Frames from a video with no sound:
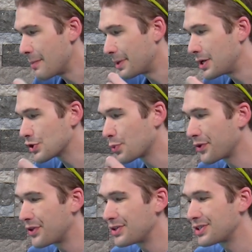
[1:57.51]
But here's
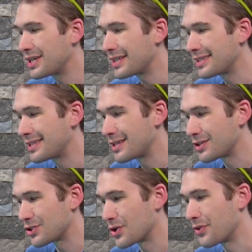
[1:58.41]
where things get
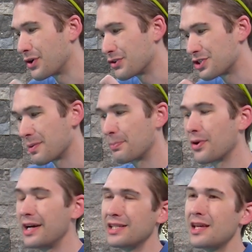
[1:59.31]
sinister. There's the
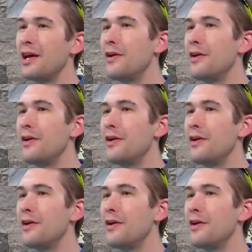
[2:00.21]
price.